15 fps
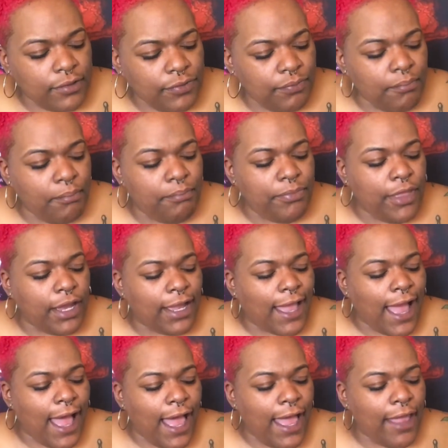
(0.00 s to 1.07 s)
The
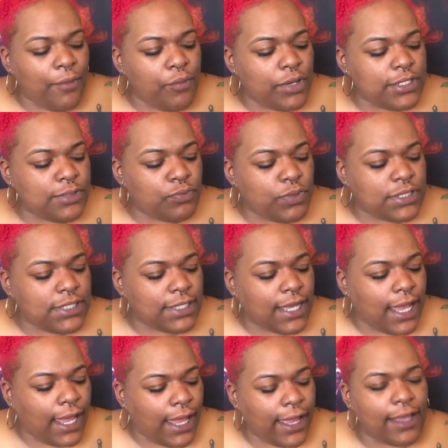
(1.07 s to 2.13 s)
guy, what's the
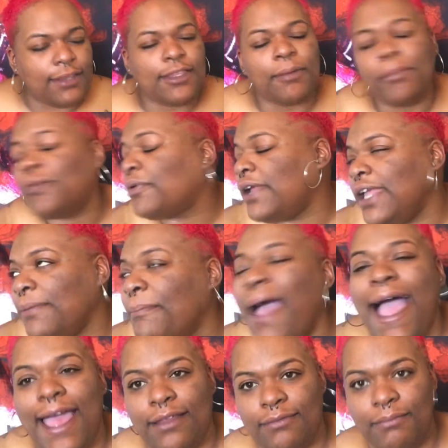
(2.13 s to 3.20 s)
guy? The Marine,
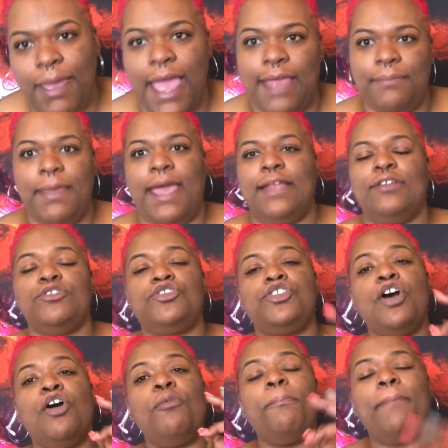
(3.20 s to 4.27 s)
Matt.
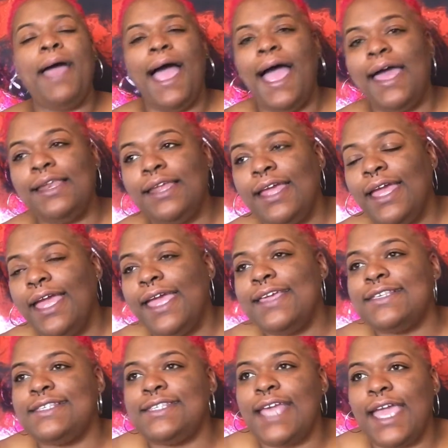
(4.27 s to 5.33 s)
So Matt
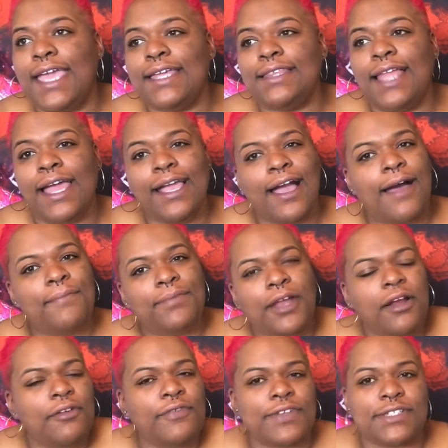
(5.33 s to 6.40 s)
is saying like, I'm
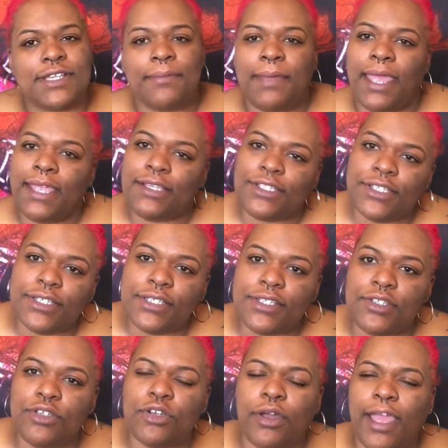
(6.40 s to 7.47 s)
nervous, I'm anxious.
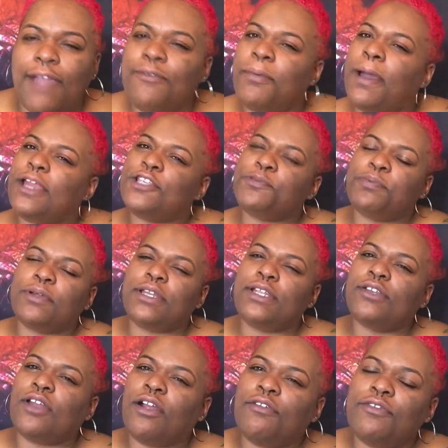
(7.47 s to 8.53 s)
Everybody's pretty
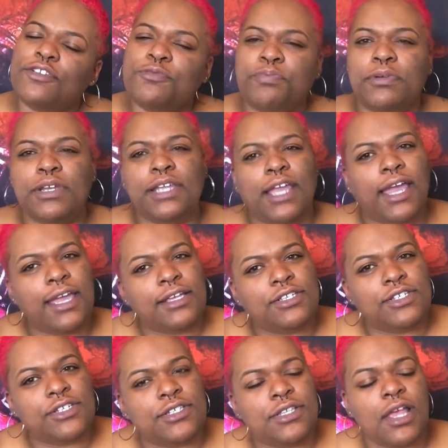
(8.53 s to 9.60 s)
nervous, pretty
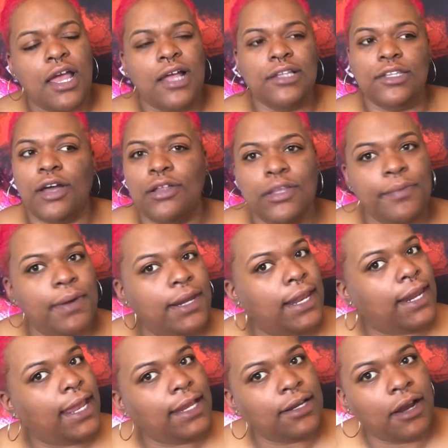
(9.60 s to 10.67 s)
anxious. The only one that
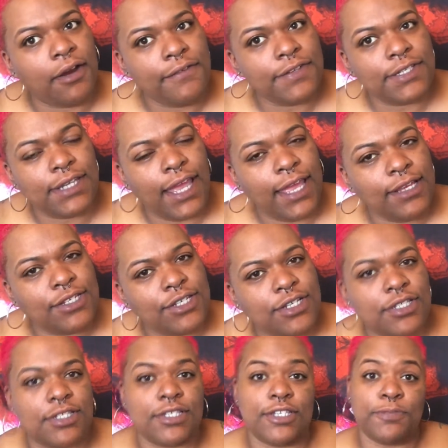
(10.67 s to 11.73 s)
ain't nervous and
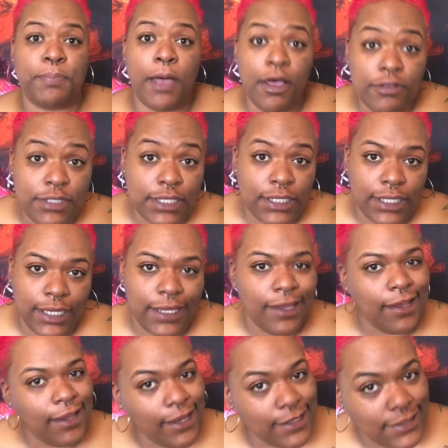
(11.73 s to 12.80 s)
anxious, supposedly,
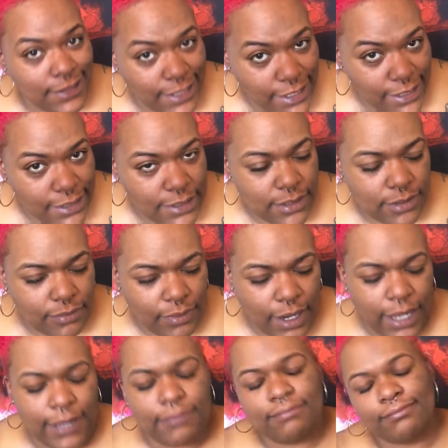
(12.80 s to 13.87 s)
is Dennis, right?